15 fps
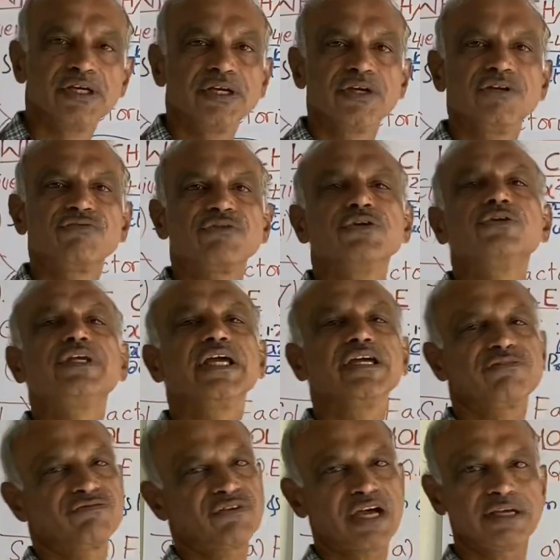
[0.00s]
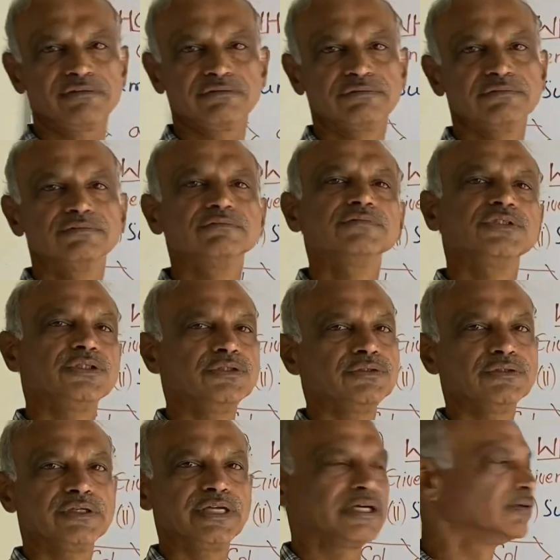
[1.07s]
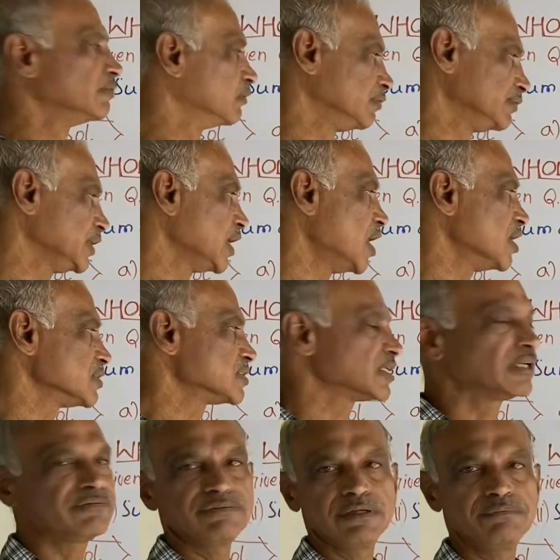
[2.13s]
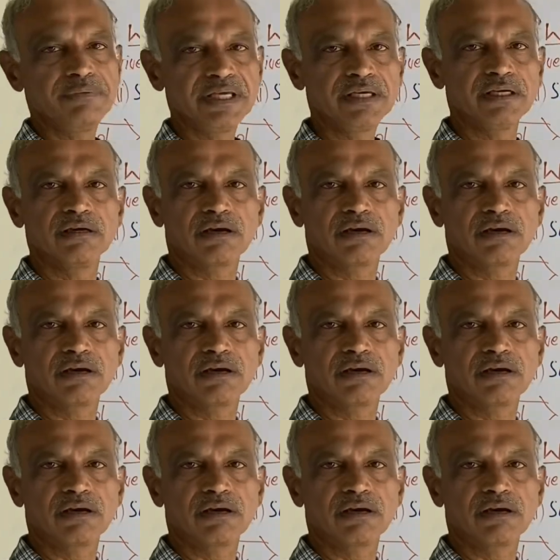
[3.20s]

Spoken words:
If you take 5, the answer will be